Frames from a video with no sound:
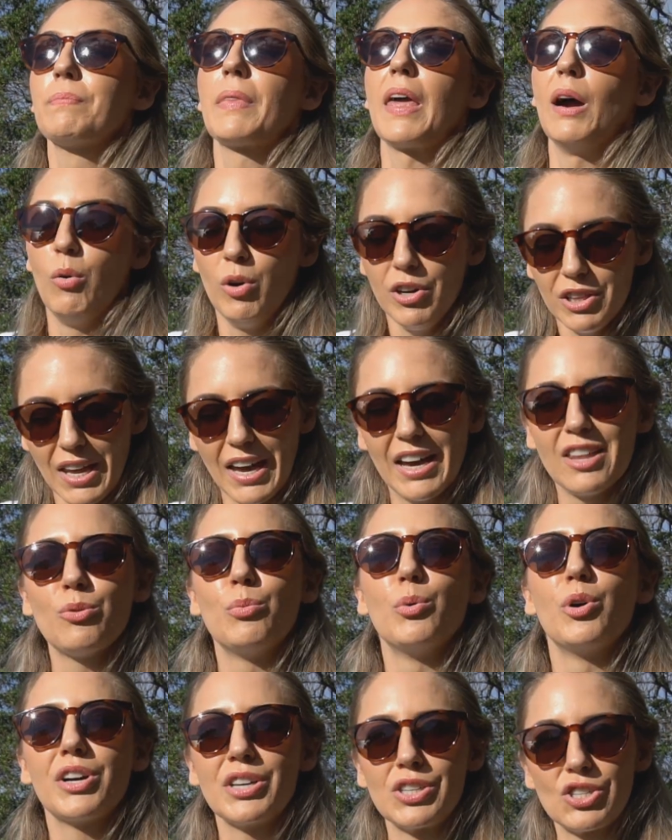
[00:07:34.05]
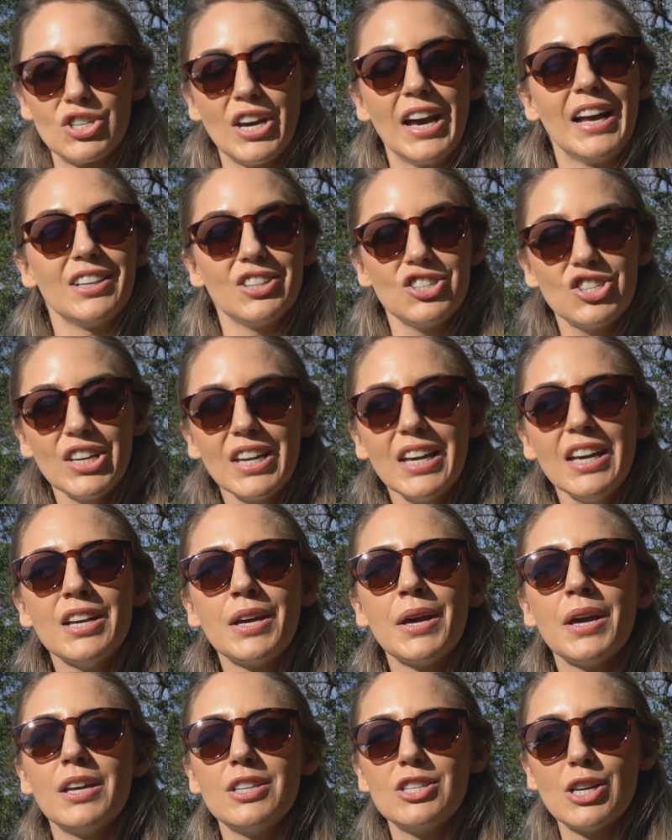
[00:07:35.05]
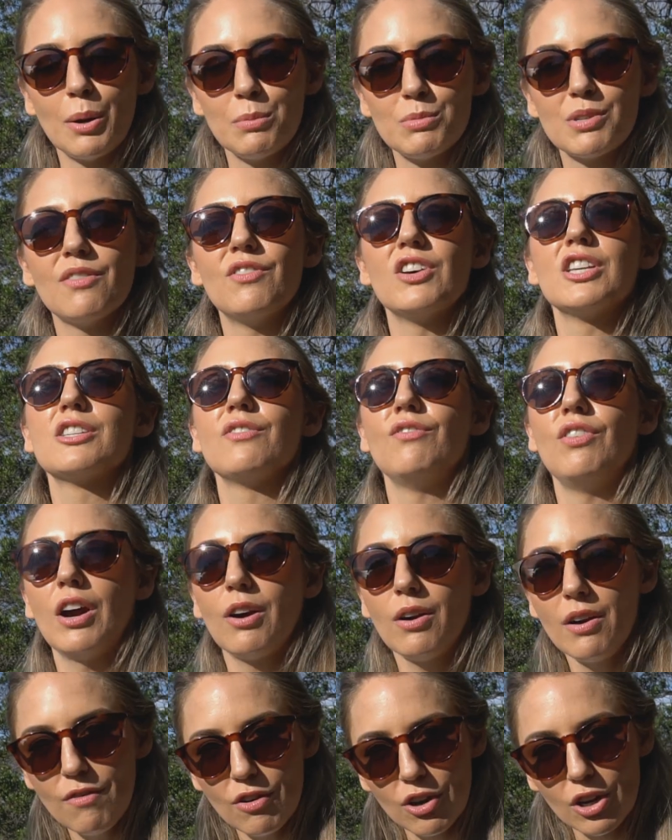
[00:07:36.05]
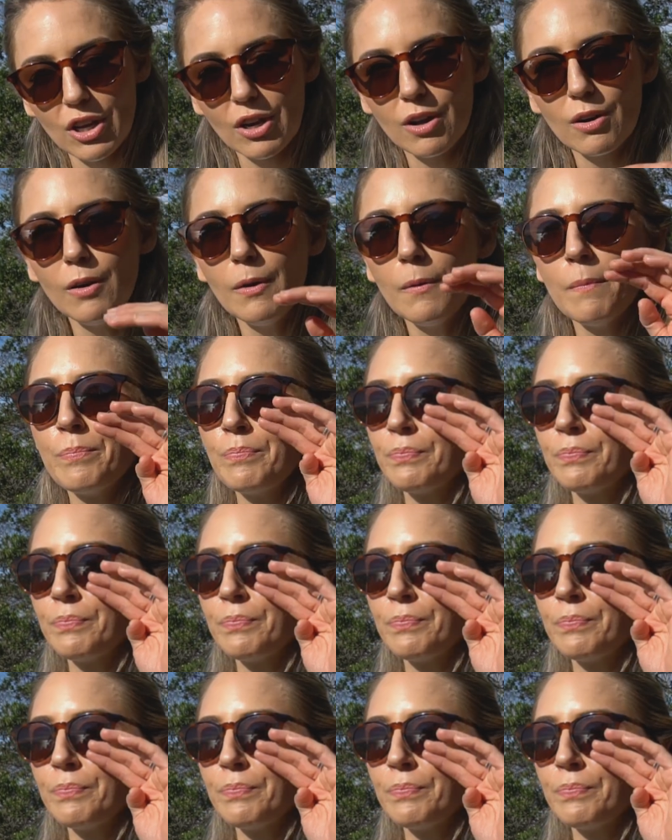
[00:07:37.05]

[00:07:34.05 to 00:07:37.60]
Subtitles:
I won't lie, the walk is challenging in terms of it's very vertical,